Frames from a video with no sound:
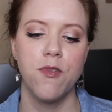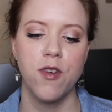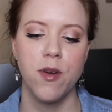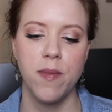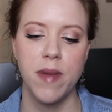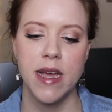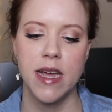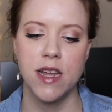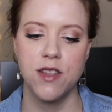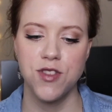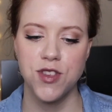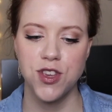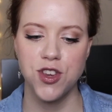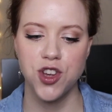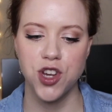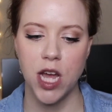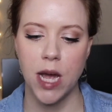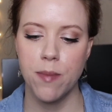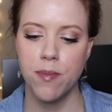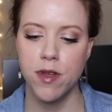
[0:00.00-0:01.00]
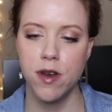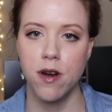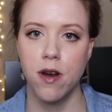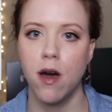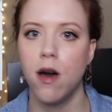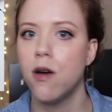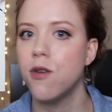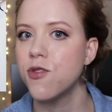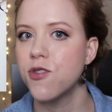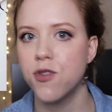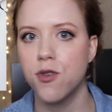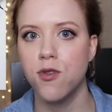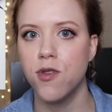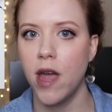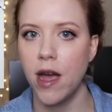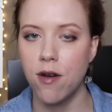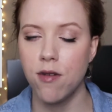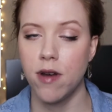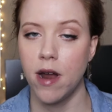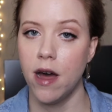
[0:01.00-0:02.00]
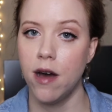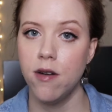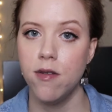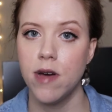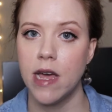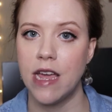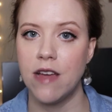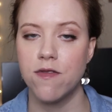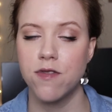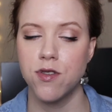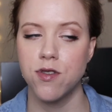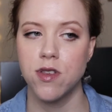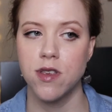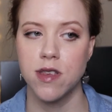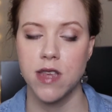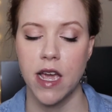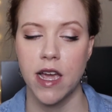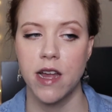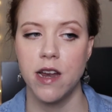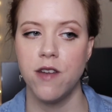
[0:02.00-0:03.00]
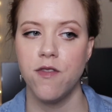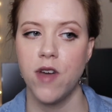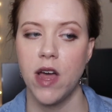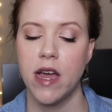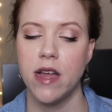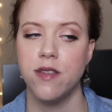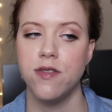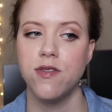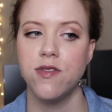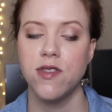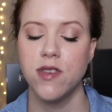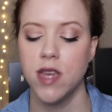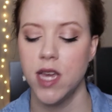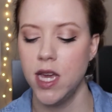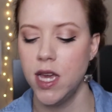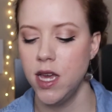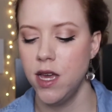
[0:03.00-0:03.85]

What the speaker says: from my Etsy shop that are all sold out now after the second event.